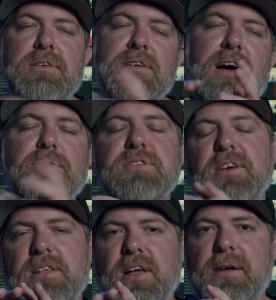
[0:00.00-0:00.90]
I wouldn't
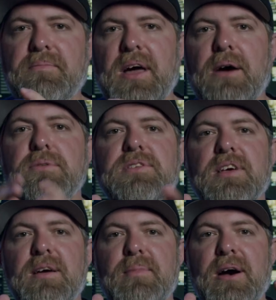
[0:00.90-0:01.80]
say a lot, I would
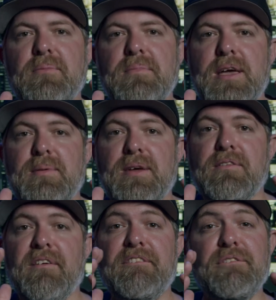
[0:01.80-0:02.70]
say about maybe
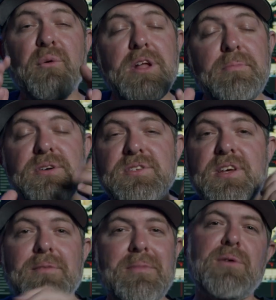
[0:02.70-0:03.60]

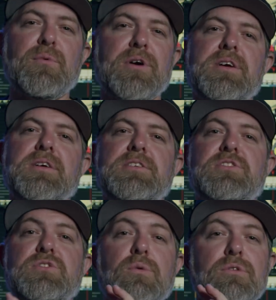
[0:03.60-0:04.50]
40% of my work is
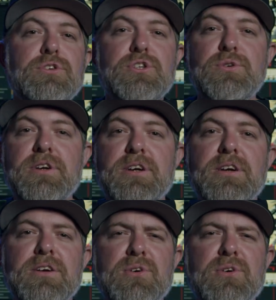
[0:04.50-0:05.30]
solo shooter,